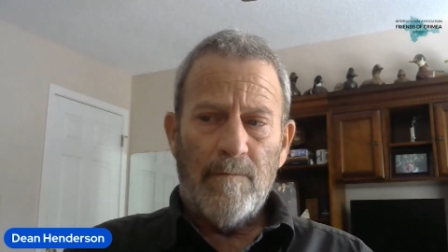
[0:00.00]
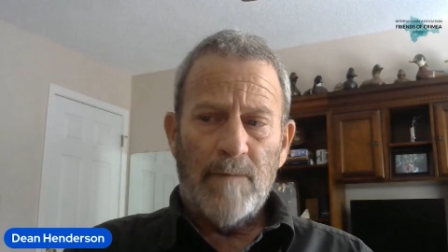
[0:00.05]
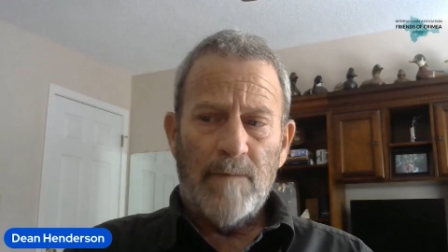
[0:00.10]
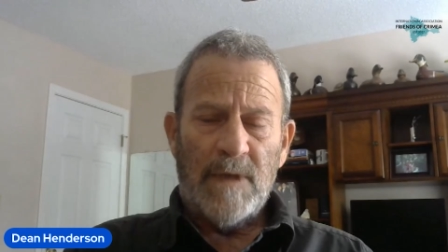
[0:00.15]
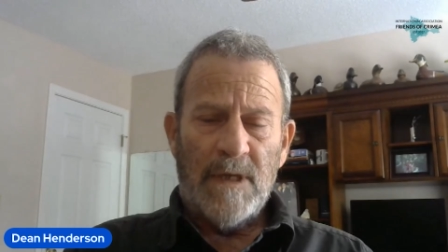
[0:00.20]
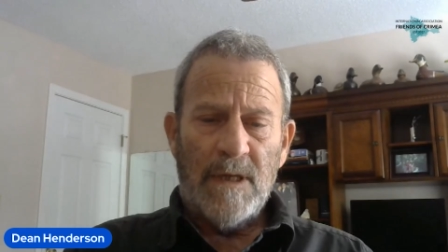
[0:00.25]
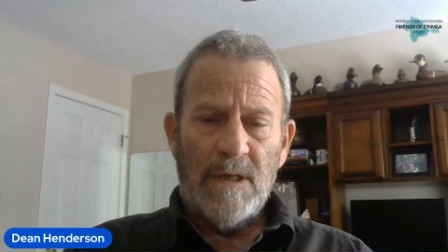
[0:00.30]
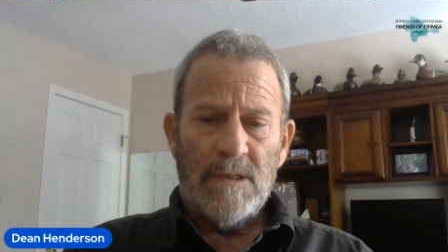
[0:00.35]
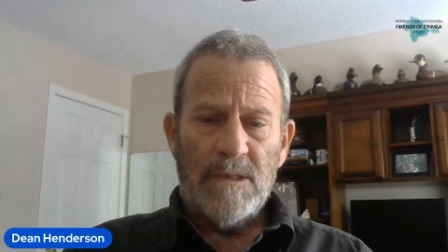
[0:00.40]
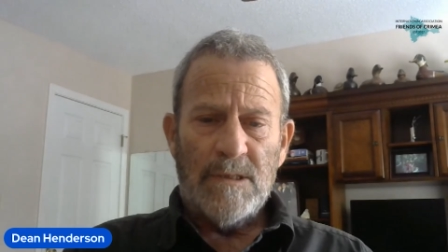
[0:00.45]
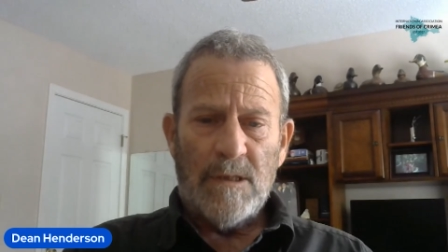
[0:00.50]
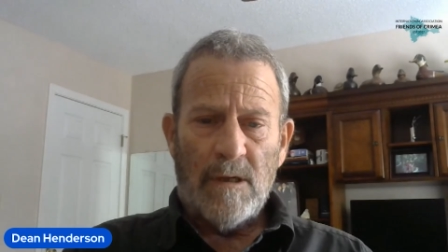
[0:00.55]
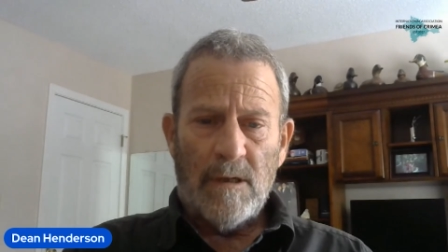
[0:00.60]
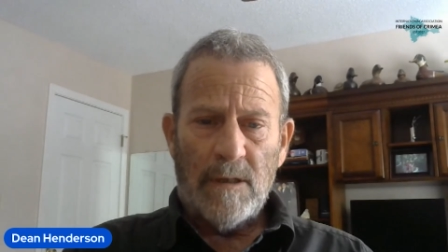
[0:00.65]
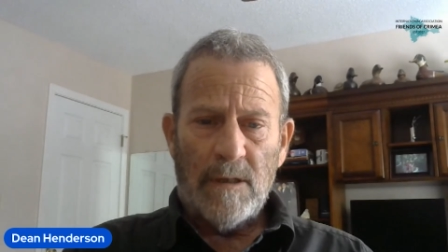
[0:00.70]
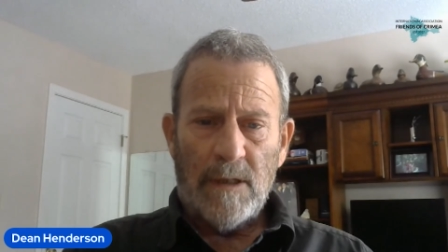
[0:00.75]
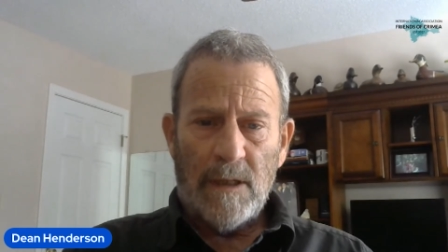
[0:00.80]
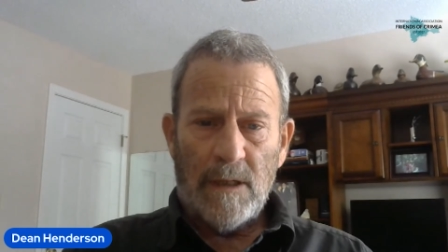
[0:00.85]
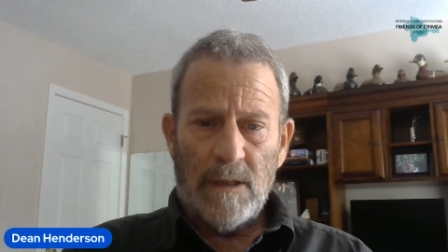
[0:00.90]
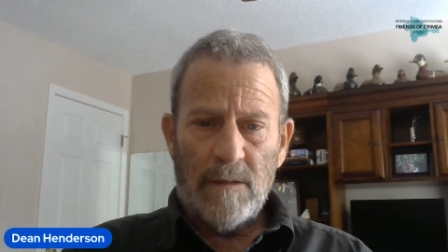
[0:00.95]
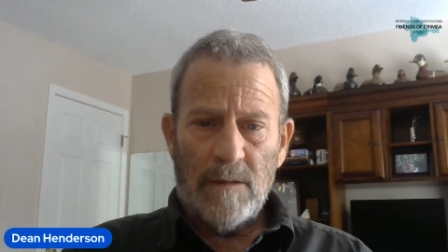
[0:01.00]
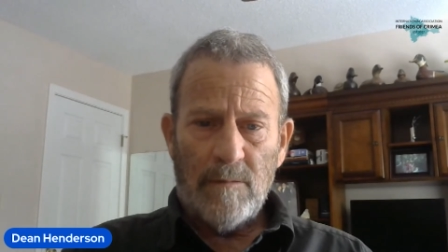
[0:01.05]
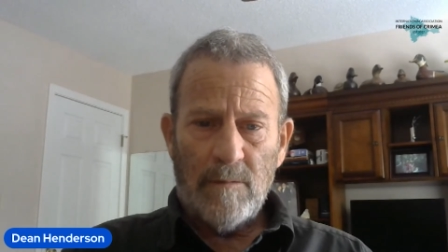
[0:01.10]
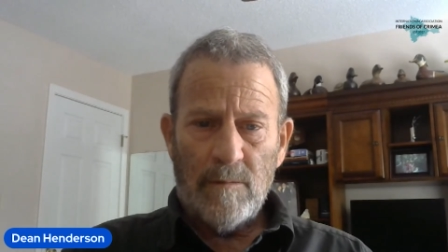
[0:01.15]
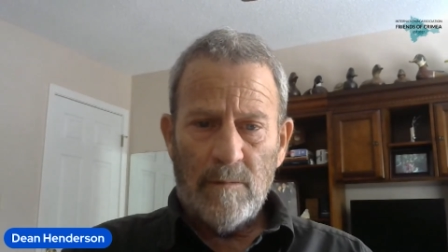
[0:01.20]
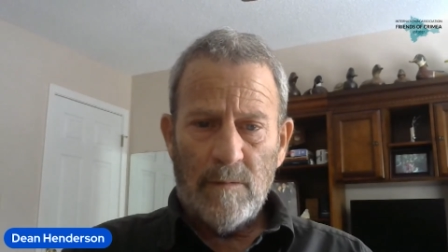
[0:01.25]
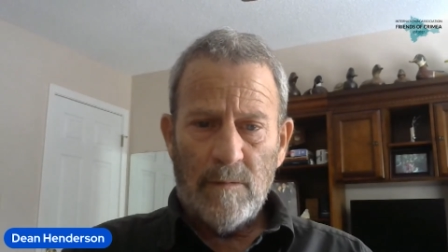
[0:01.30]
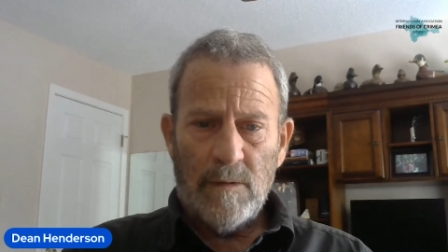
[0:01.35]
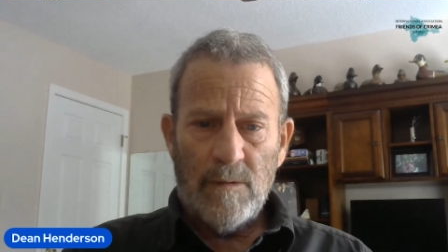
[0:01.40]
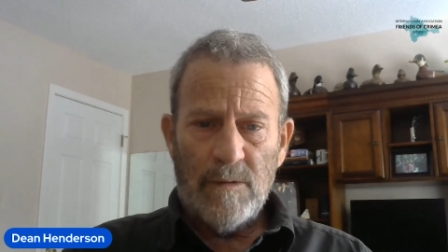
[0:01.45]
King Sargon,
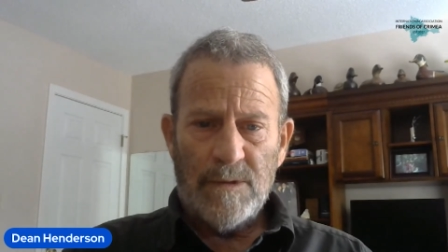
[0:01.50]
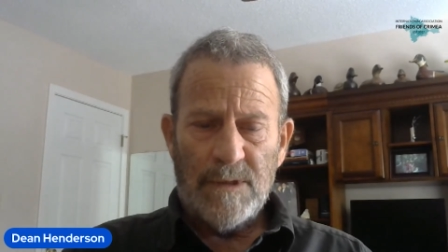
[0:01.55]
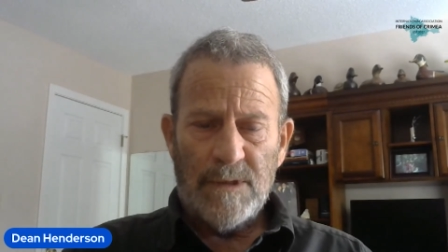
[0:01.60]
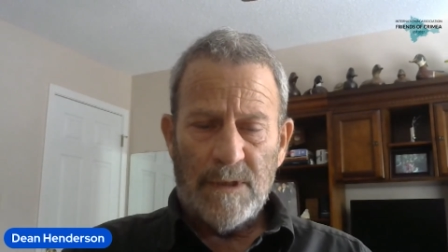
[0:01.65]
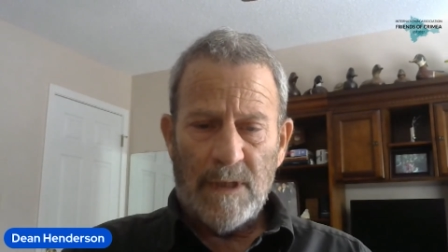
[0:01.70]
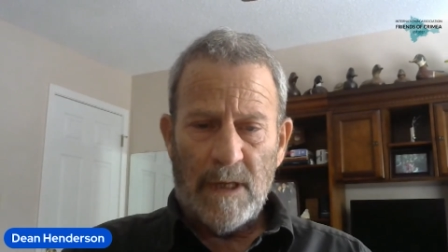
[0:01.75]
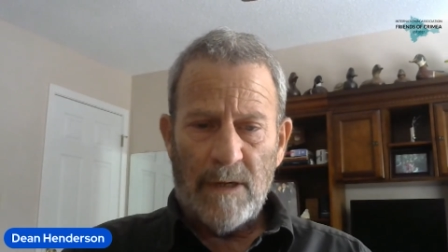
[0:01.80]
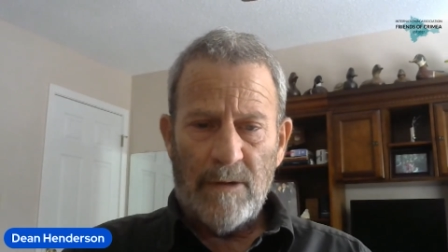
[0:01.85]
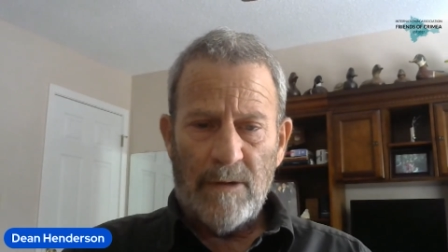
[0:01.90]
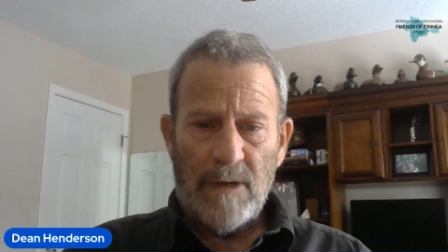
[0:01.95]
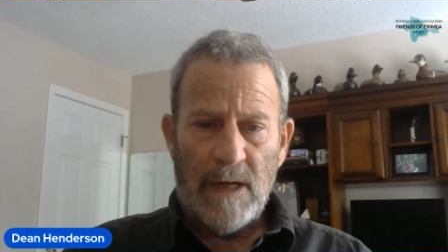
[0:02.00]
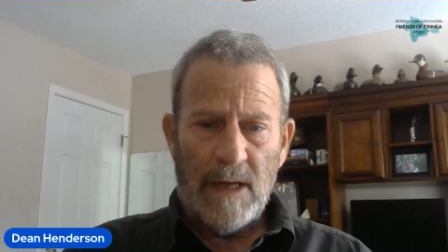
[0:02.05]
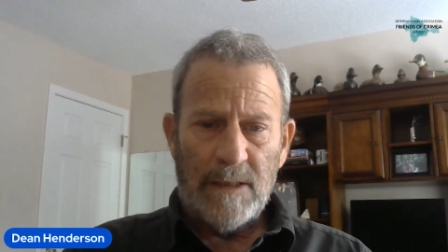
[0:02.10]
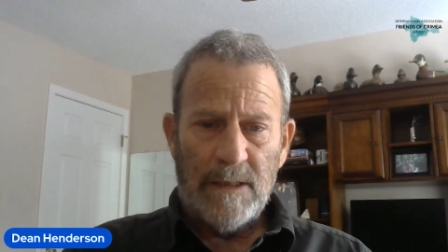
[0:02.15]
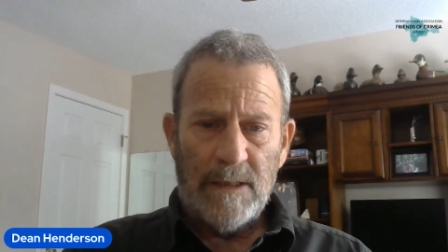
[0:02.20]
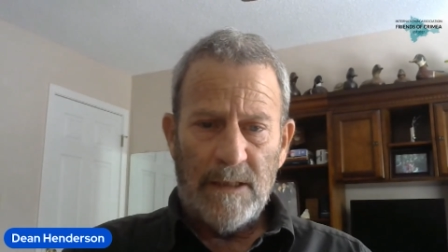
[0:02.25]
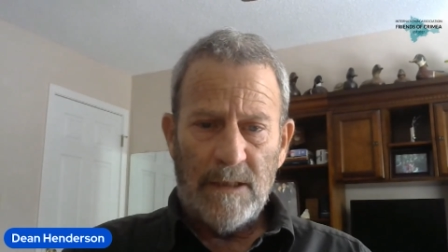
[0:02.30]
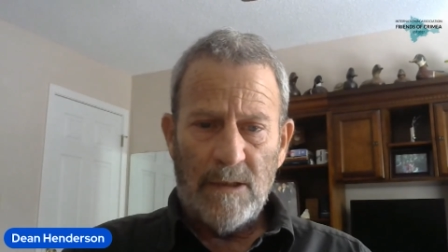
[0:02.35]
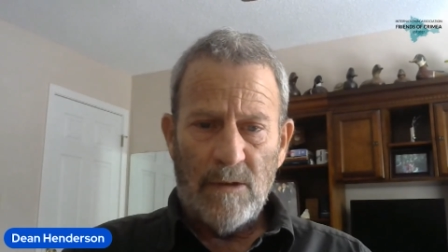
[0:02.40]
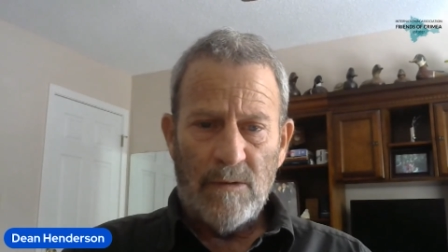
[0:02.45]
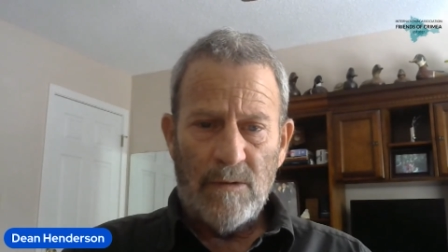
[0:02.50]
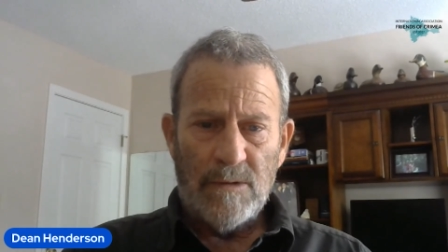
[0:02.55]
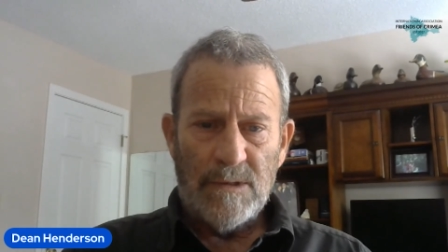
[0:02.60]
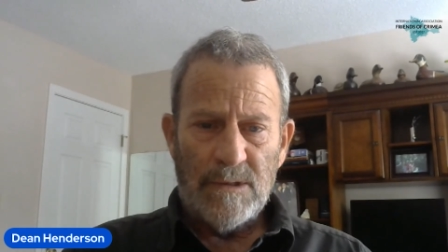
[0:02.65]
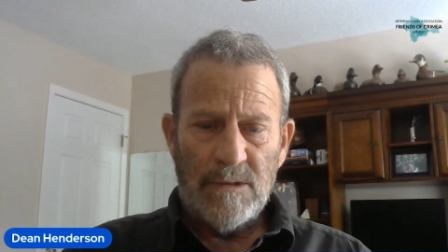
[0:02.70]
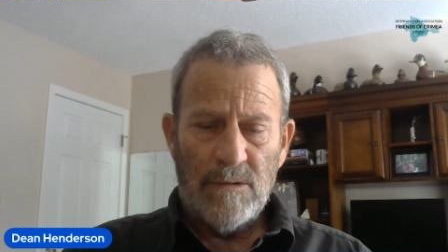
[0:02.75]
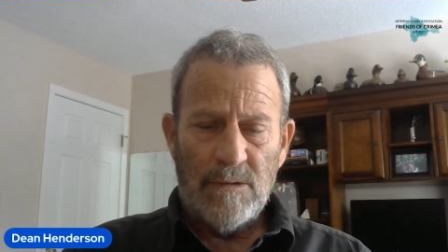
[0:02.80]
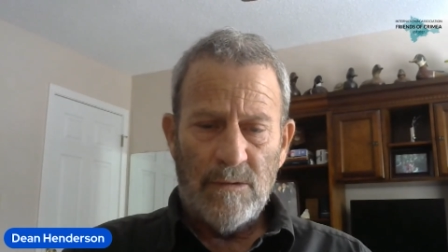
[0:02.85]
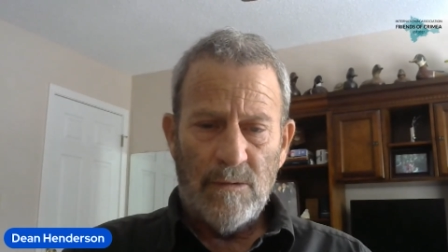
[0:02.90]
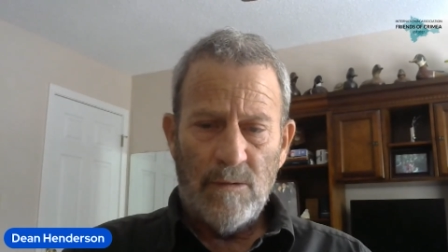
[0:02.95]
who's an Anunnaki, goes
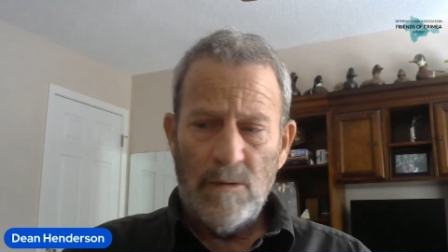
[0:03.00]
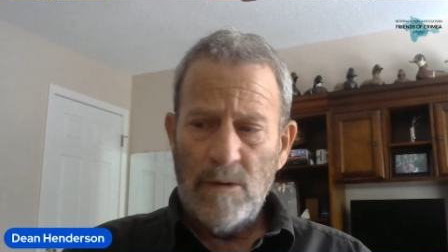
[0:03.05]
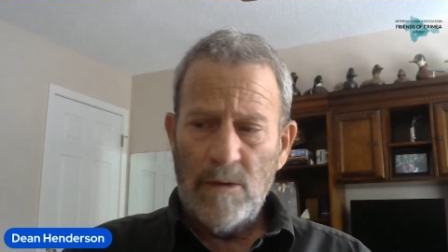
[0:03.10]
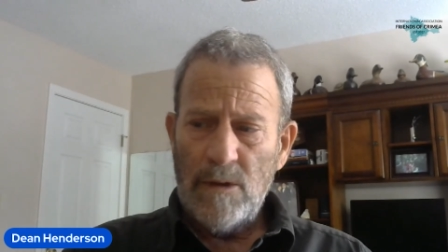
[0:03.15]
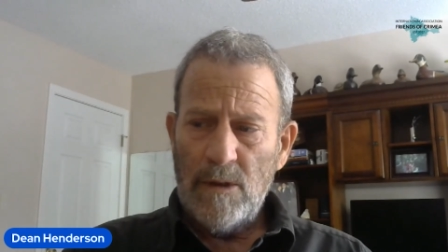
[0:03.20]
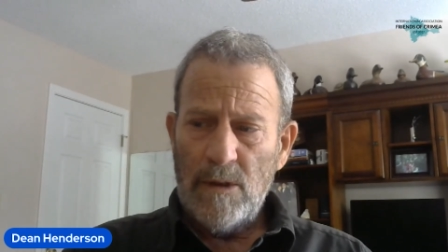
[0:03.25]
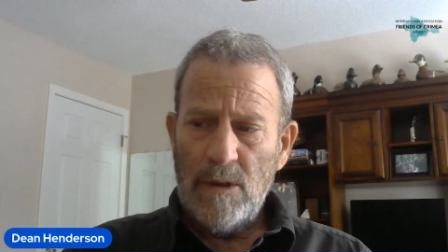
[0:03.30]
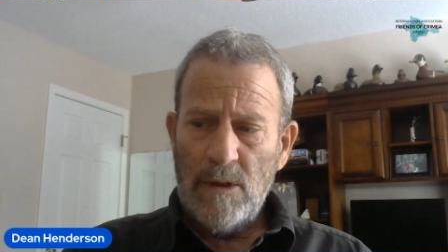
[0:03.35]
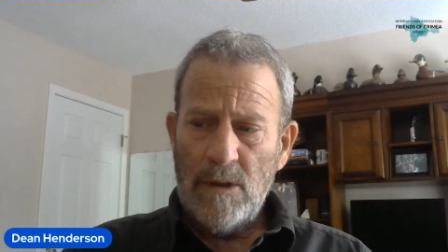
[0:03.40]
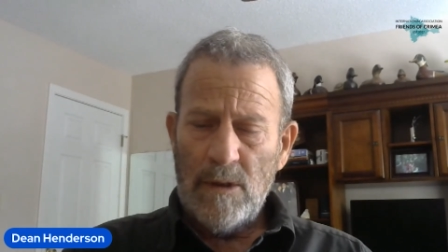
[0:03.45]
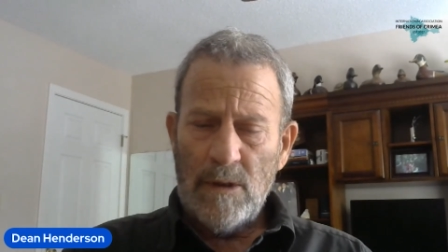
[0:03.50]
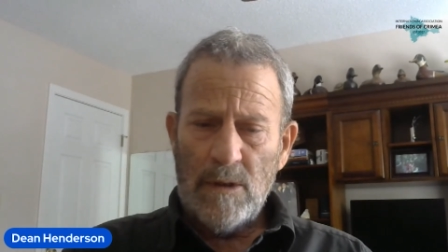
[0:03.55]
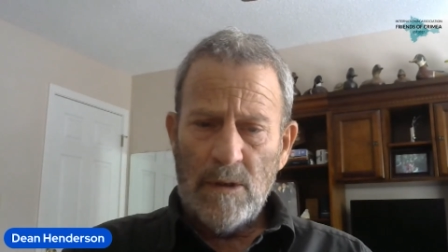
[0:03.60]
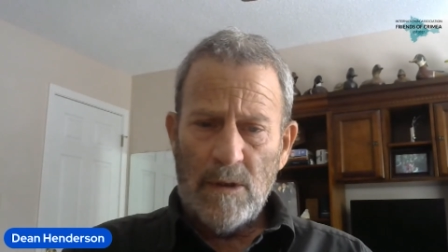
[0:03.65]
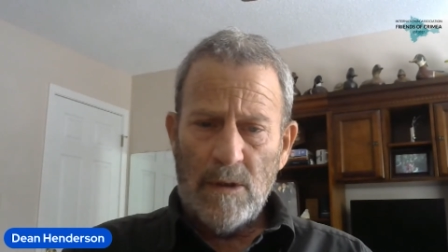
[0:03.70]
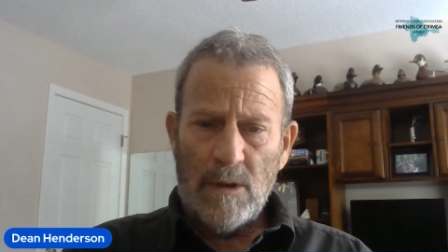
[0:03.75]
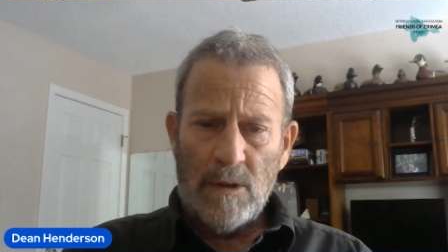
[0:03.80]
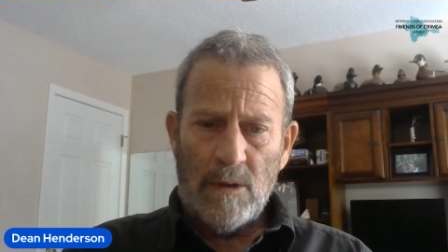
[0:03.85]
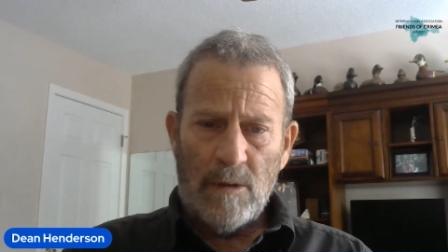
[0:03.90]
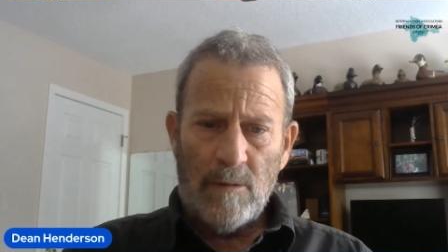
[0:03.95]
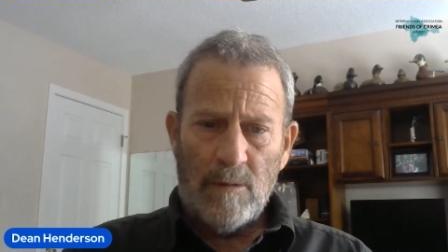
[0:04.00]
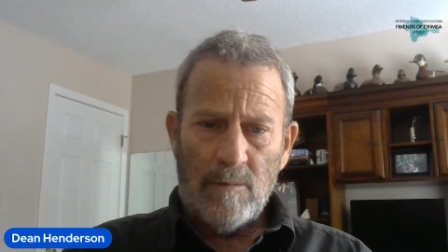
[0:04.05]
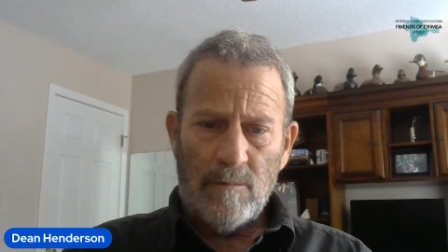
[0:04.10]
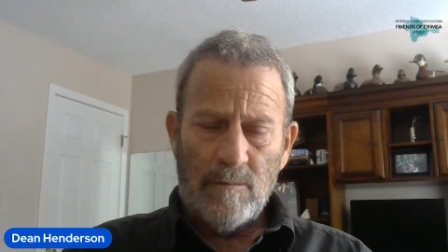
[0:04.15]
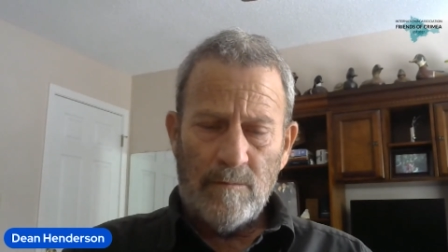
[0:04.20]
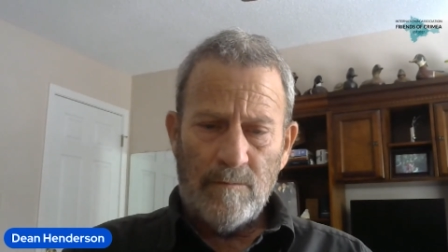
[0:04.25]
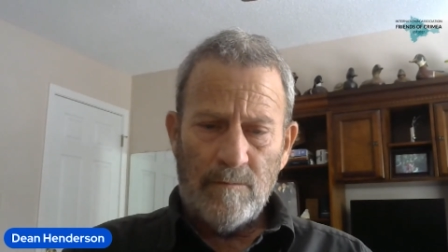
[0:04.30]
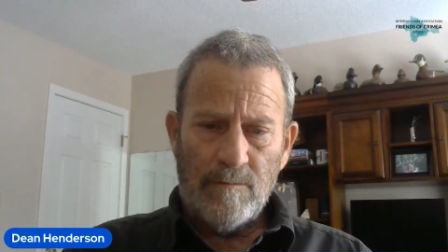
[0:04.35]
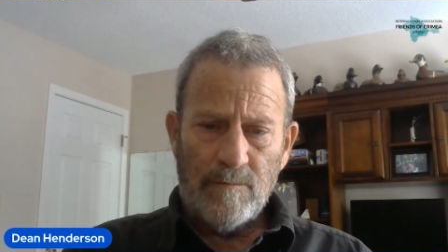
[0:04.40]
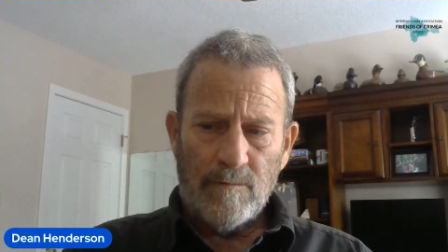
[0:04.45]
to
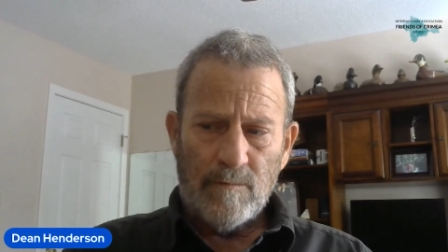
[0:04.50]
um,